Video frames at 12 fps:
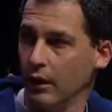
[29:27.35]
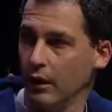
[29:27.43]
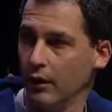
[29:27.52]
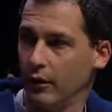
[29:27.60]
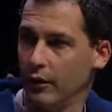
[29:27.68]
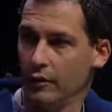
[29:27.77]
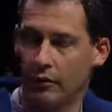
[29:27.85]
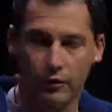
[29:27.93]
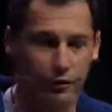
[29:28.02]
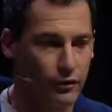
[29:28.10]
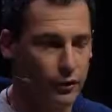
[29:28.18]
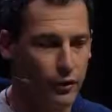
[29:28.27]
and there's
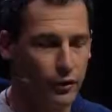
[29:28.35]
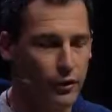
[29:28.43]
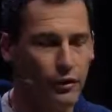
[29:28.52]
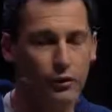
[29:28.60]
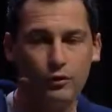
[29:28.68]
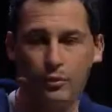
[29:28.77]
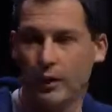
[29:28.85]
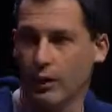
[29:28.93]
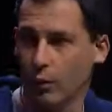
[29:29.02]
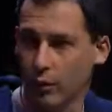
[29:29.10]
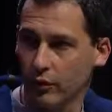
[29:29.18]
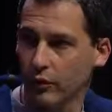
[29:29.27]
just a huge amount
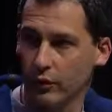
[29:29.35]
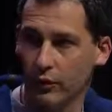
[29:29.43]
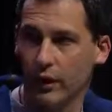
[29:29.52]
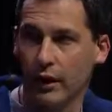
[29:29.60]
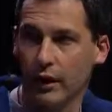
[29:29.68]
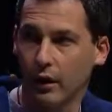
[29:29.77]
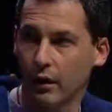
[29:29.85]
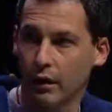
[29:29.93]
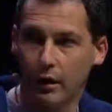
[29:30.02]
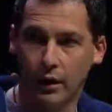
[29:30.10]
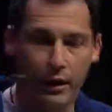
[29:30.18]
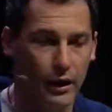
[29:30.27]
of work to do there,
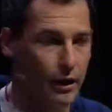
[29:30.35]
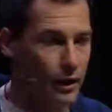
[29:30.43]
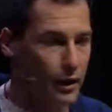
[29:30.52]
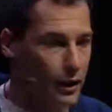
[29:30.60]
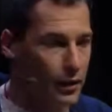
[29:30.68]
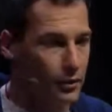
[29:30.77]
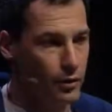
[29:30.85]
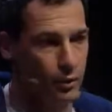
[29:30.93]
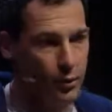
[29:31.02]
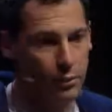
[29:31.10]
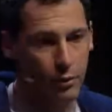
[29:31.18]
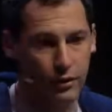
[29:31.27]
and
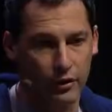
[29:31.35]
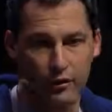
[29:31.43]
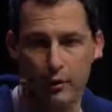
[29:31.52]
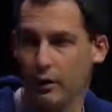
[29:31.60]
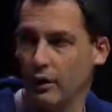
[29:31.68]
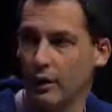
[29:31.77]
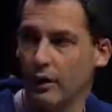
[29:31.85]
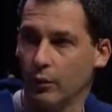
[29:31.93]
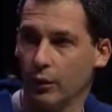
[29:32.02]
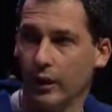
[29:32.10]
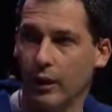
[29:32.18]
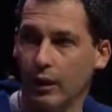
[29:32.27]
people in this community can
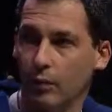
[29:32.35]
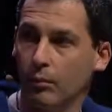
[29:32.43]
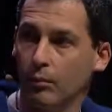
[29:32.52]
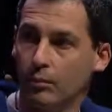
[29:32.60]
really help.